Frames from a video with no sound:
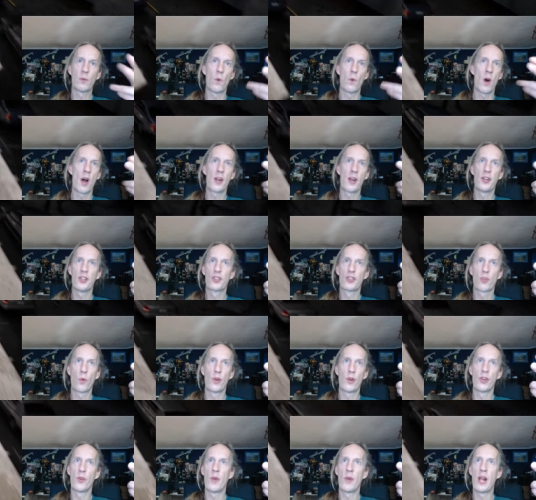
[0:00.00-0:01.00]
water
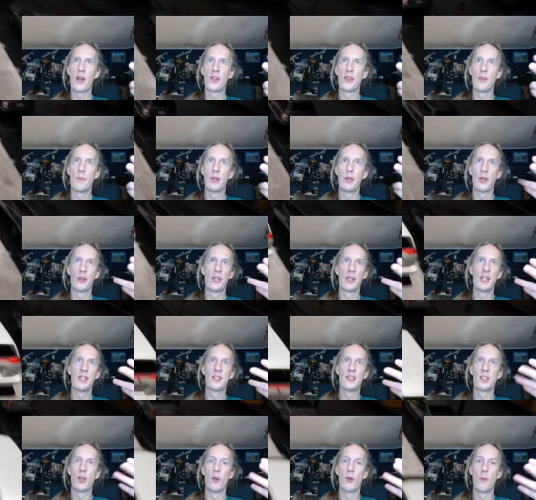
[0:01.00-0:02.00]
squirting around the
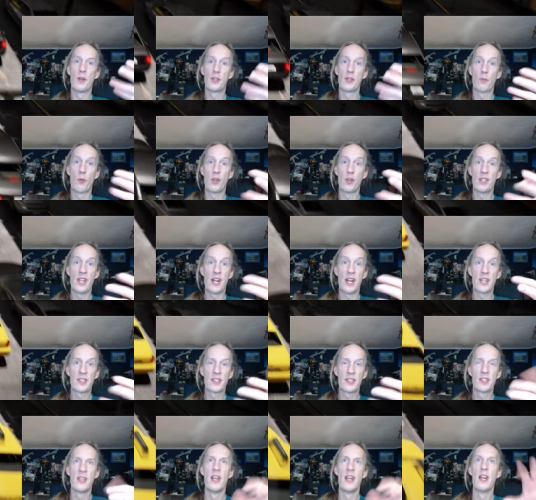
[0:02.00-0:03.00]
buildings, and a whole bunch more
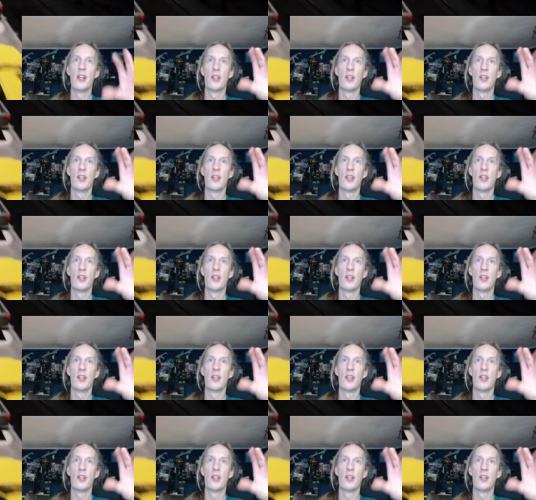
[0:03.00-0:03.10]
dust.